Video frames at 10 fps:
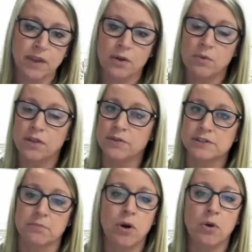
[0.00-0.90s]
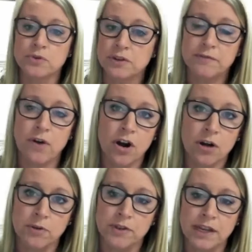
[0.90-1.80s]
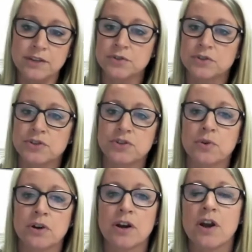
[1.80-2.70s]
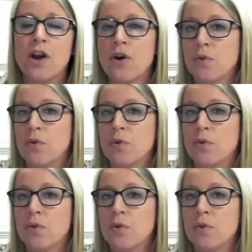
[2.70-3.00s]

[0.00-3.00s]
Whether it's a poultry farm on the Eastern Shore